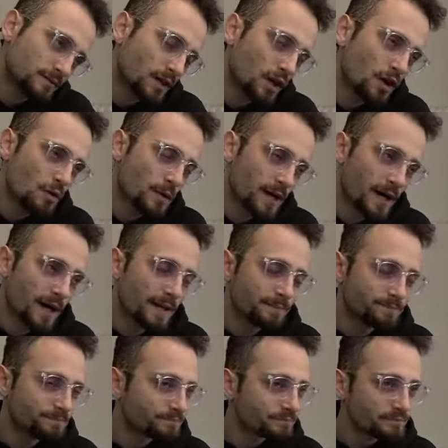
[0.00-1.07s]
Oh, God.
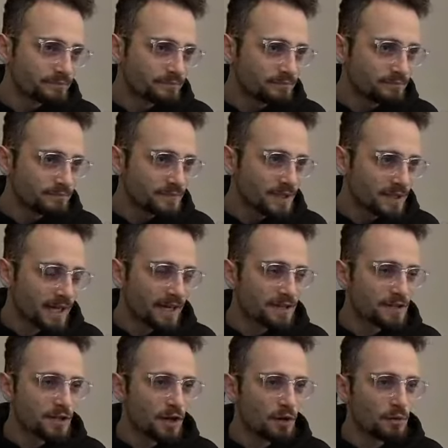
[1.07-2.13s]
Okay,
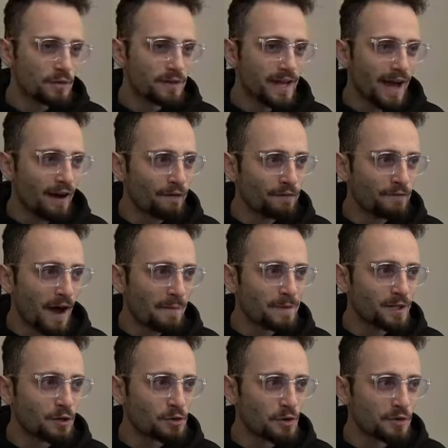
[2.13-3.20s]
so now
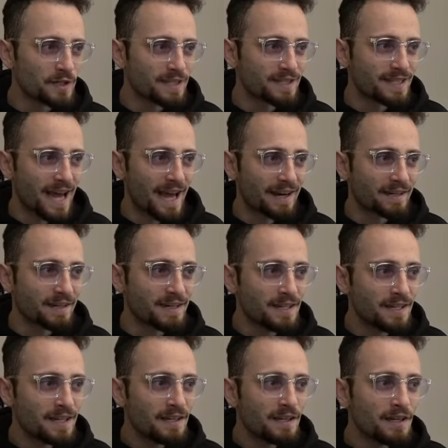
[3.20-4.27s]
Fabi goes on the attack.
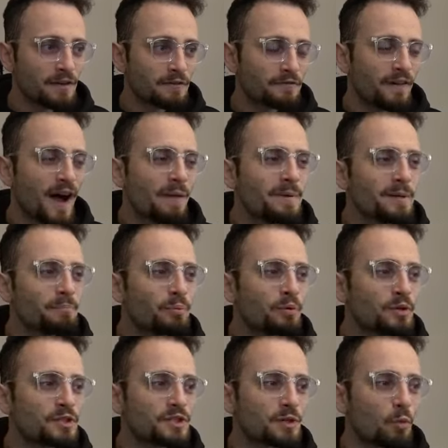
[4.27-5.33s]
Fabi
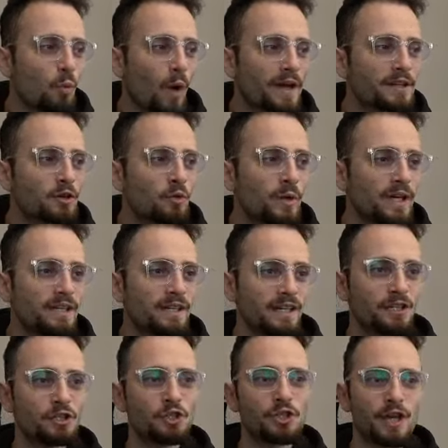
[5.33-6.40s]
puts the white queen
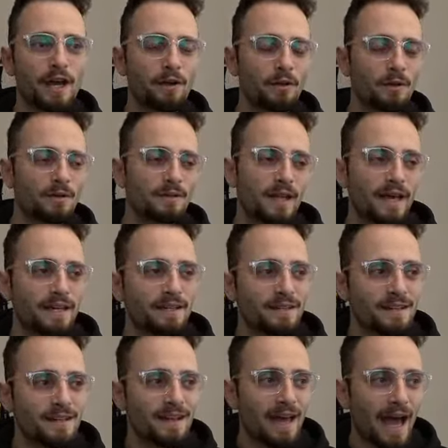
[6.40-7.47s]
in jail. Like,
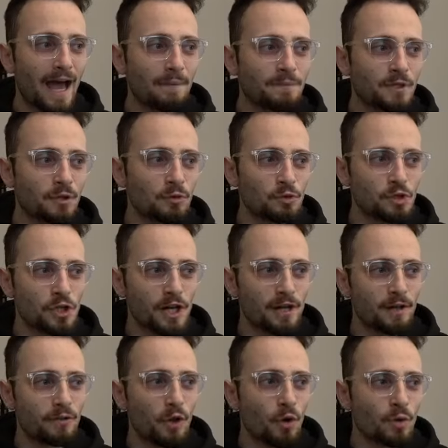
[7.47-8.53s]
absolute
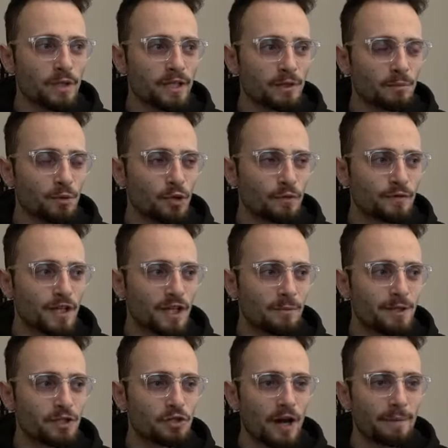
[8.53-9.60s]
jail, no legal moves, gonna
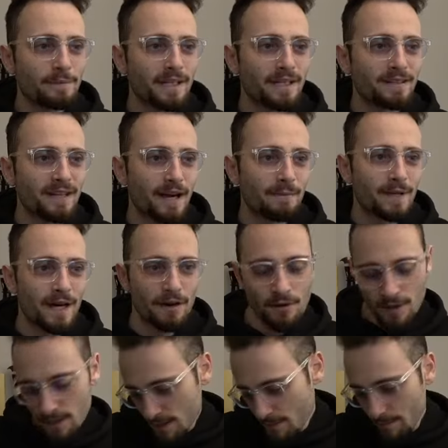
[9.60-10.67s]
be trapped anytime now.
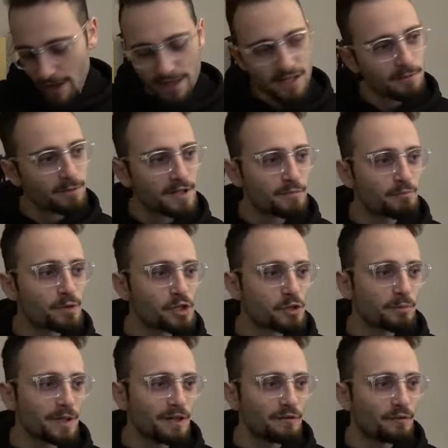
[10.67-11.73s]
Magnus plays
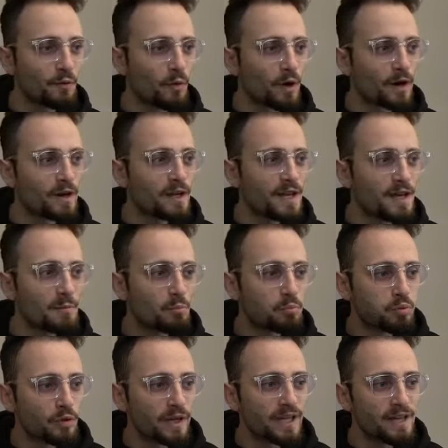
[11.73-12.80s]
bishop E four,
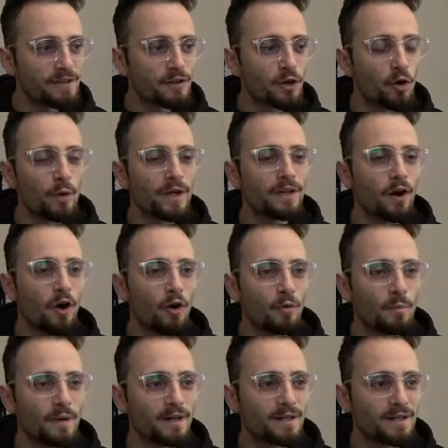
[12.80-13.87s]
bringing the queen
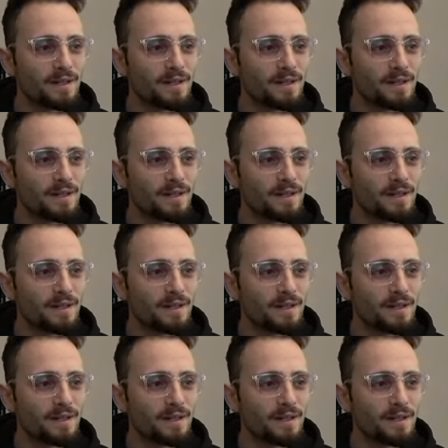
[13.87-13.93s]
home.